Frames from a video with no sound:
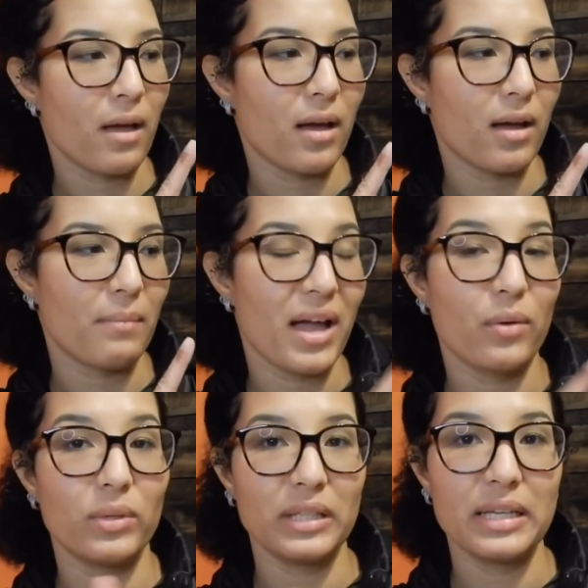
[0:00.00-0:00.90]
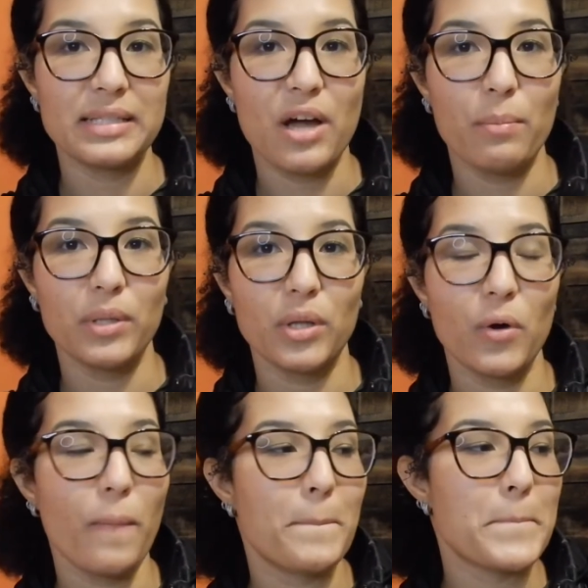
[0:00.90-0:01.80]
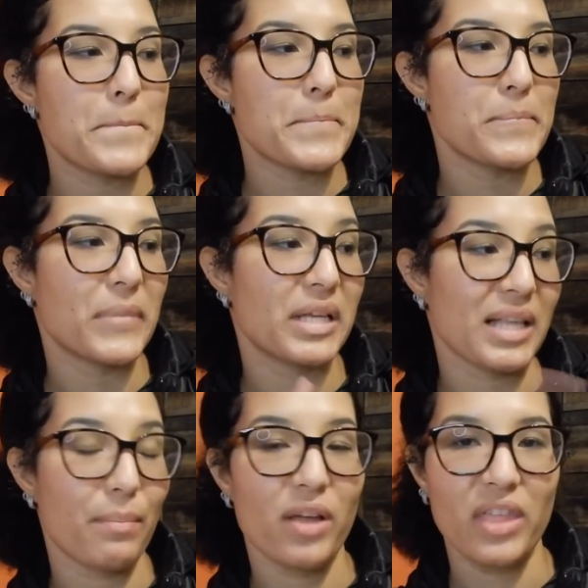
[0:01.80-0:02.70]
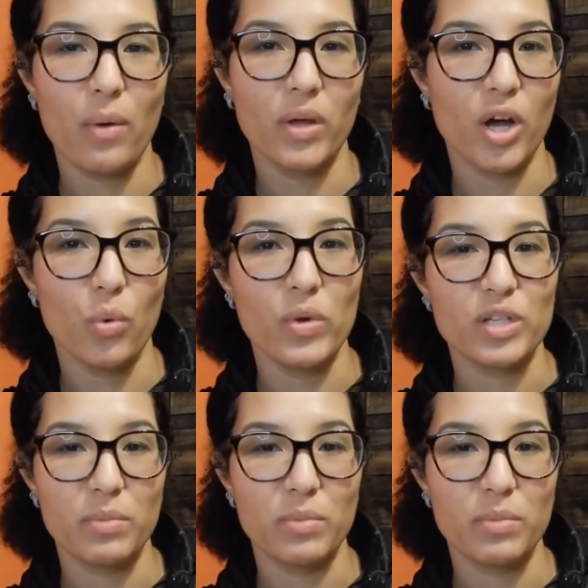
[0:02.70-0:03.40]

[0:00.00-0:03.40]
I will link it down below because I bought that one on Wish,